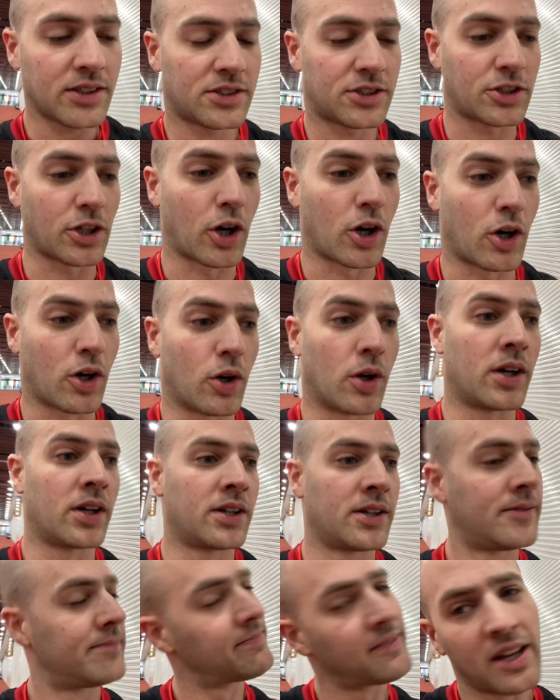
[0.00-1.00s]
so
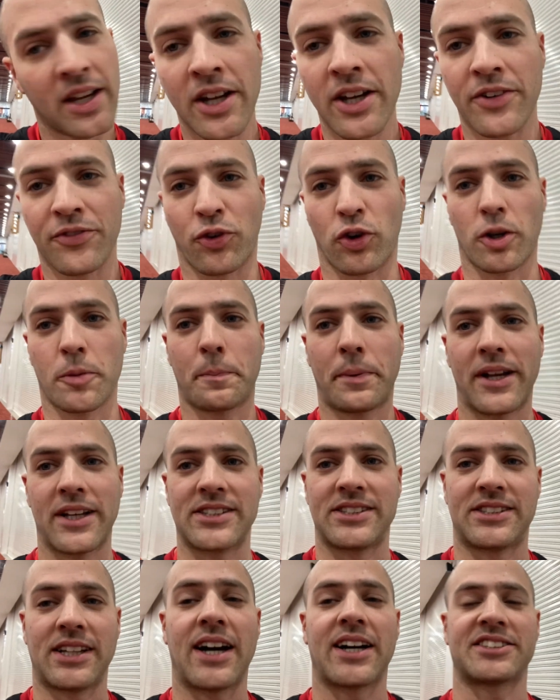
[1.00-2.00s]
fourth
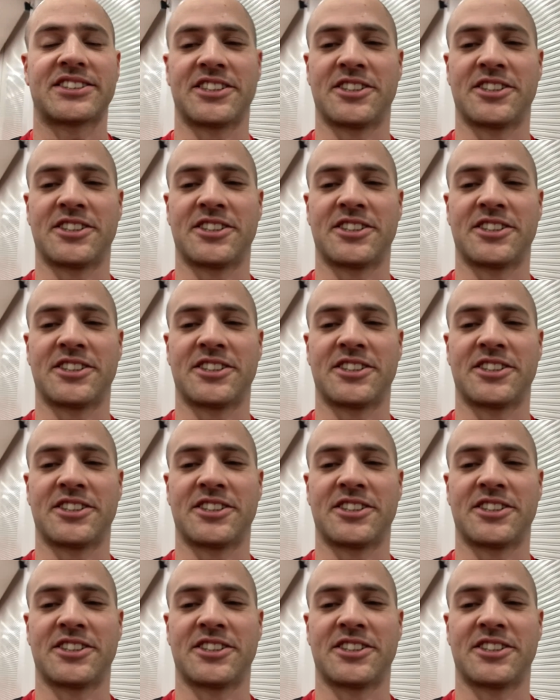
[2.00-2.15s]
place sucks,